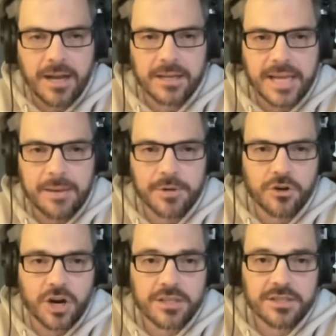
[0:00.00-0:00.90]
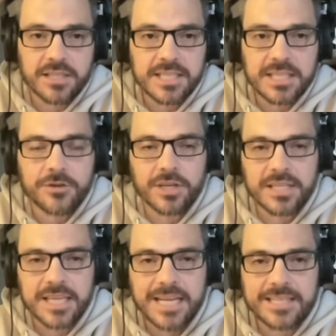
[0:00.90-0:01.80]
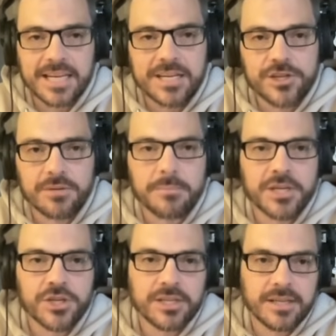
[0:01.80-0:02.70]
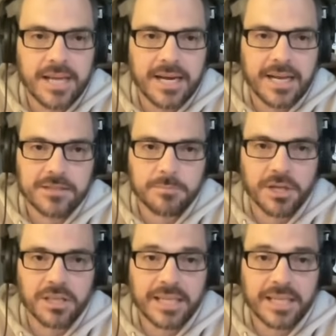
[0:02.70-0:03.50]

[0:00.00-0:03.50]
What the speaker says: came across on a secret assassination mission that Hezbollah